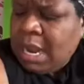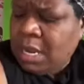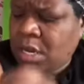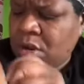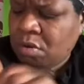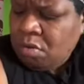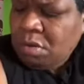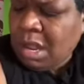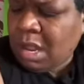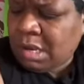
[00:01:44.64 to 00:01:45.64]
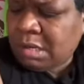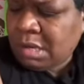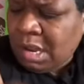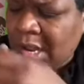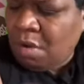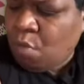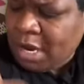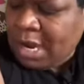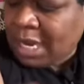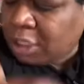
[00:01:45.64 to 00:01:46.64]
can I do? Huh? Huh? What
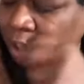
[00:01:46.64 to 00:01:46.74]
can I